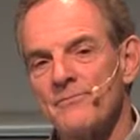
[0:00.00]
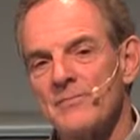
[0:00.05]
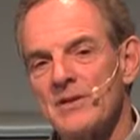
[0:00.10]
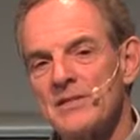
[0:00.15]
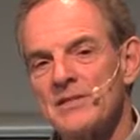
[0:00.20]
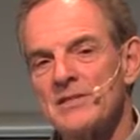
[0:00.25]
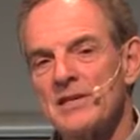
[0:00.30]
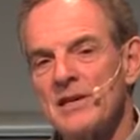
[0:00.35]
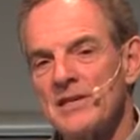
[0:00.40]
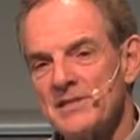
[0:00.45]

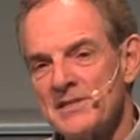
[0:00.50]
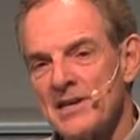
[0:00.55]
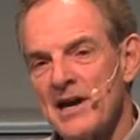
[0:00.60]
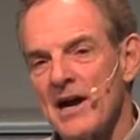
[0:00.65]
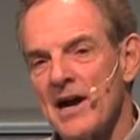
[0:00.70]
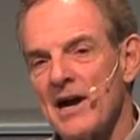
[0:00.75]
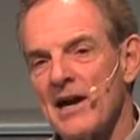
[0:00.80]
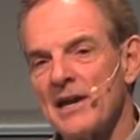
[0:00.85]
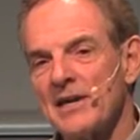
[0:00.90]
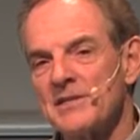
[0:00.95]
He's, he's
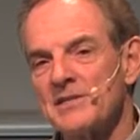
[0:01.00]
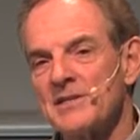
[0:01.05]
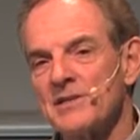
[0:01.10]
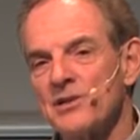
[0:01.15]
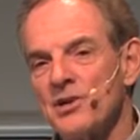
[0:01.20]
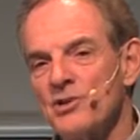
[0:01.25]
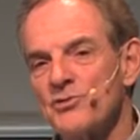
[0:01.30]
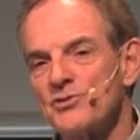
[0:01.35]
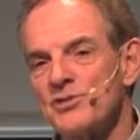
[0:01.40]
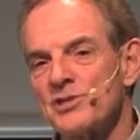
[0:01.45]
dying. He's in
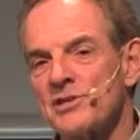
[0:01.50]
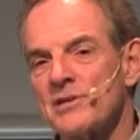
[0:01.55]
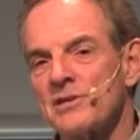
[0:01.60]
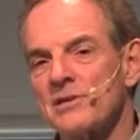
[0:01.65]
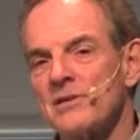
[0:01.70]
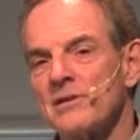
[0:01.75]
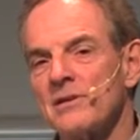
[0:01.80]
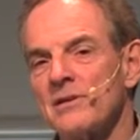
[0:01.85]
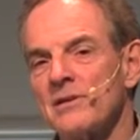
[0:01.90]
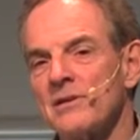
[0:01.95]

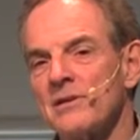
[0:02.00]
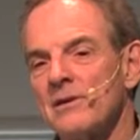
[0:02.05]
Houston.